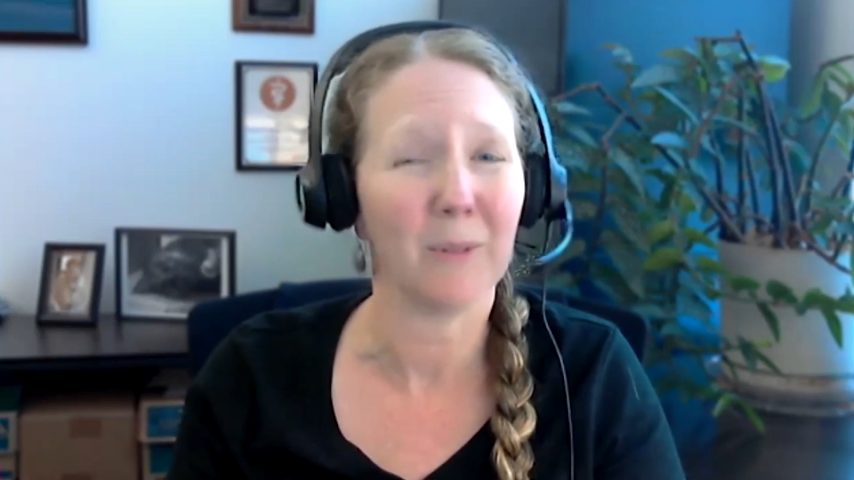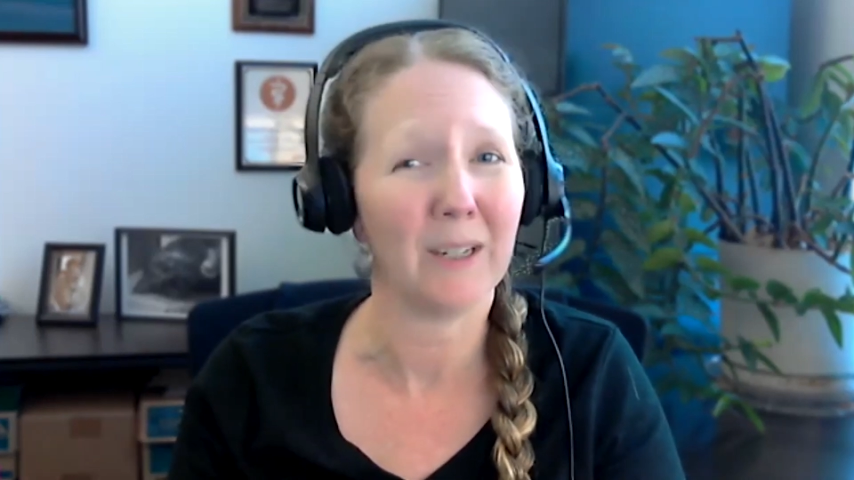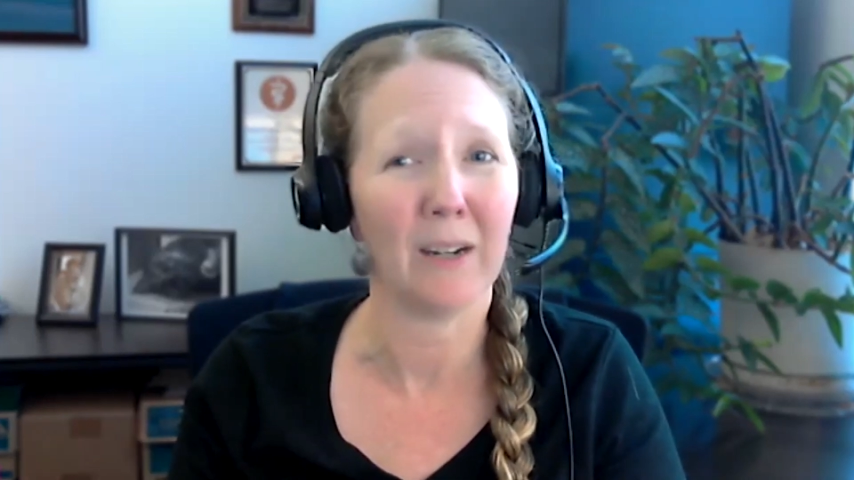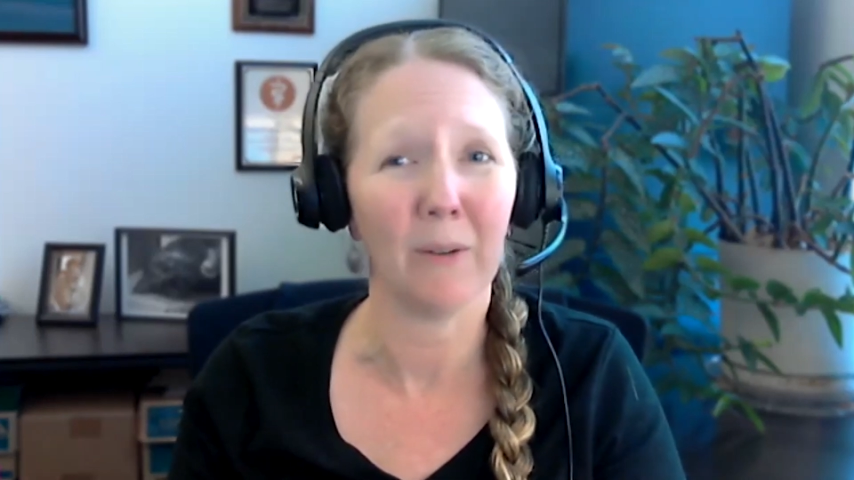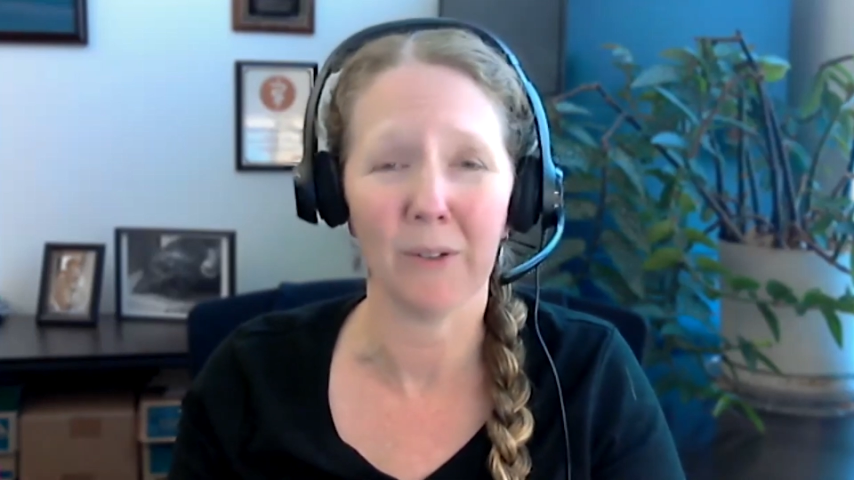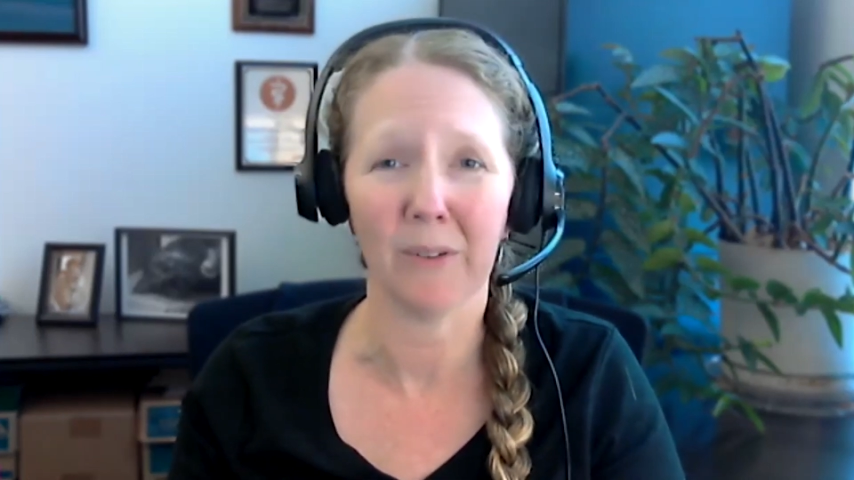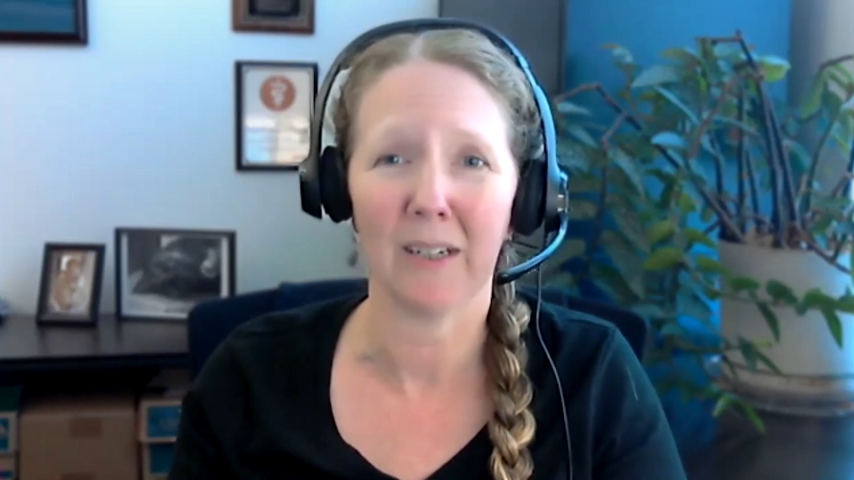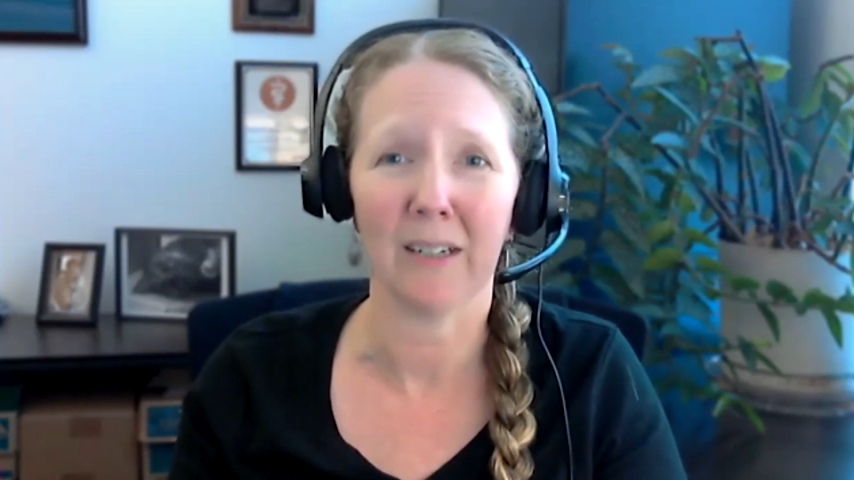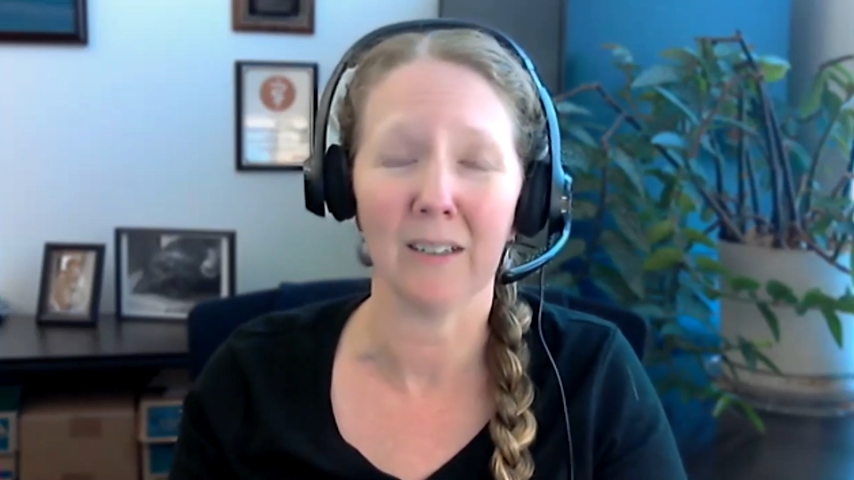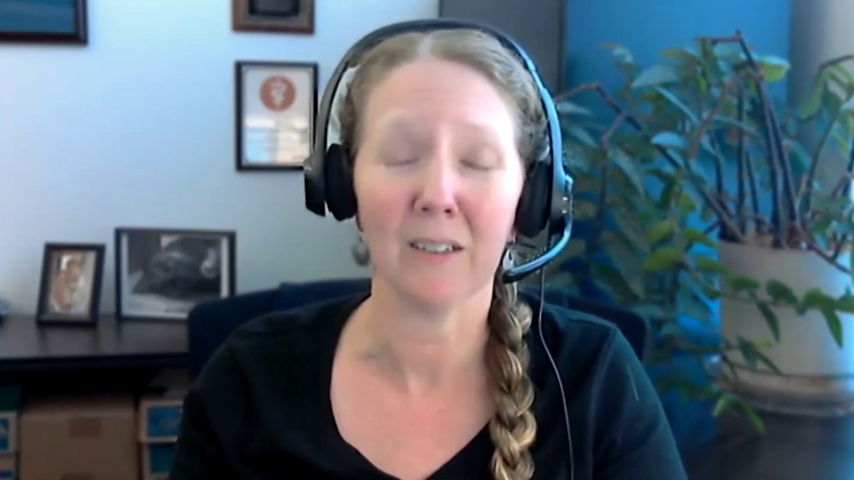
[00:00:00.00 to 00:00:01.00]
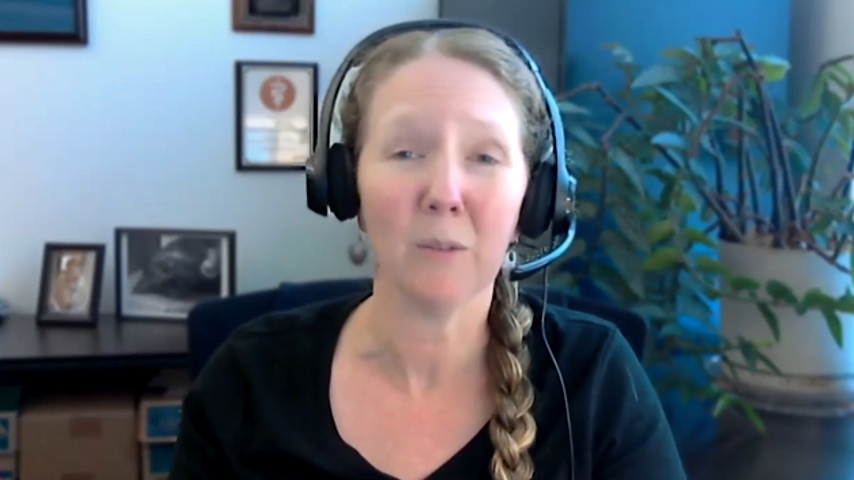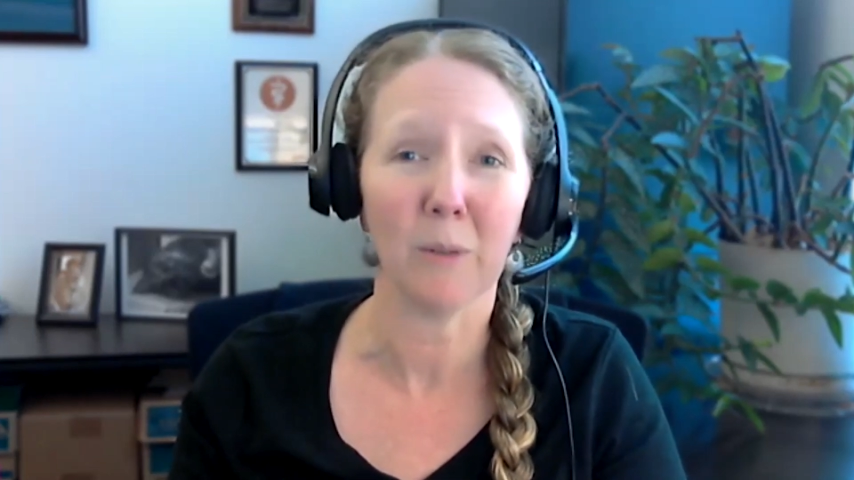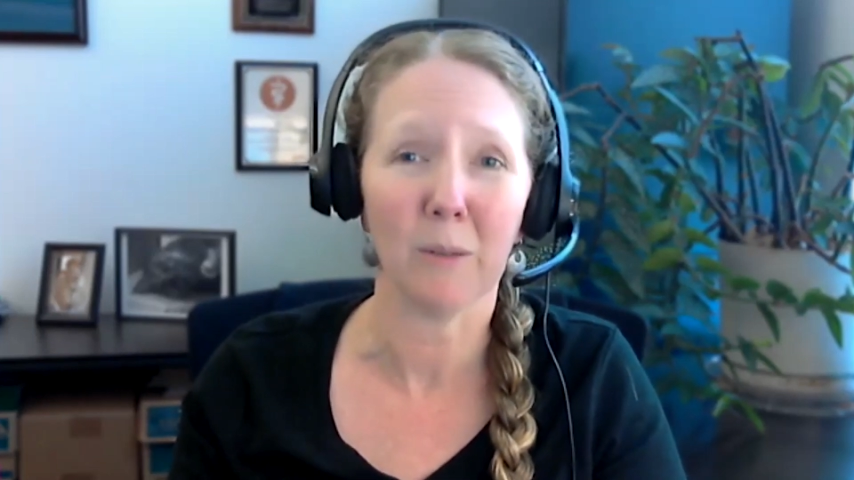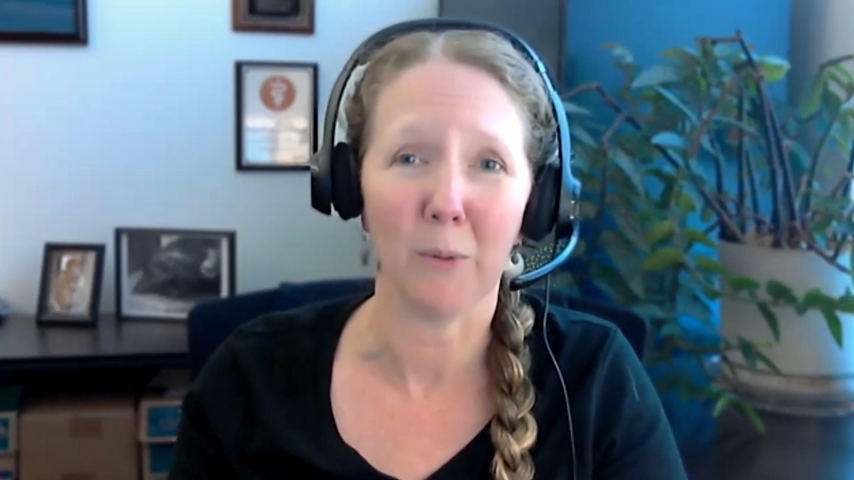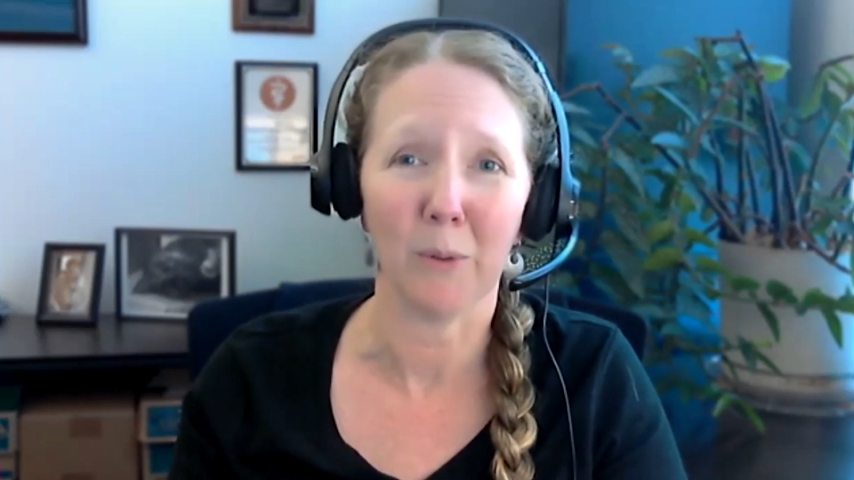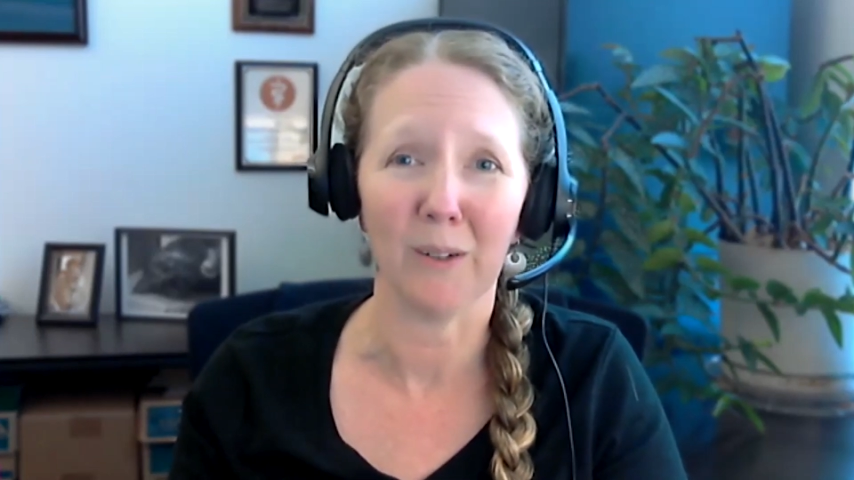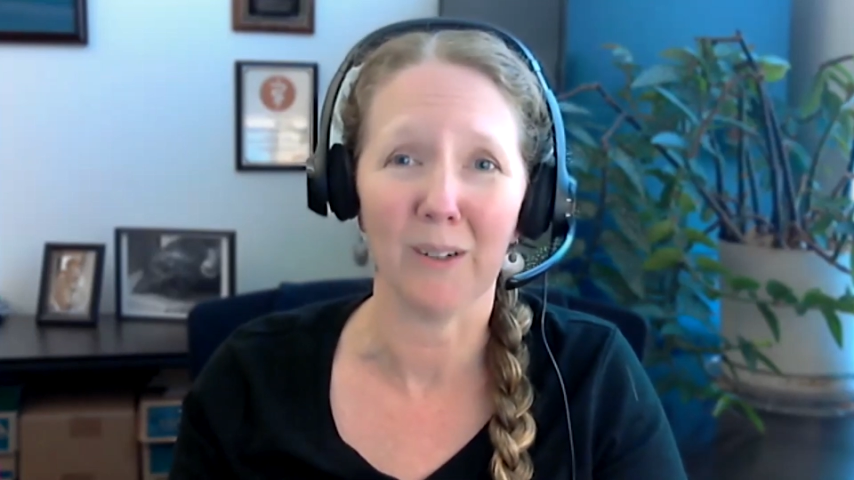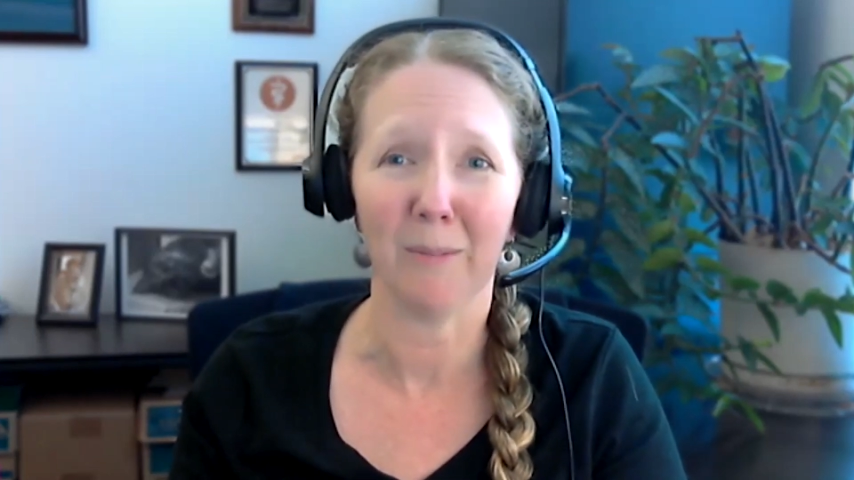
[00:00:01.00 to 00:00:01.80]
we now understand a little bit more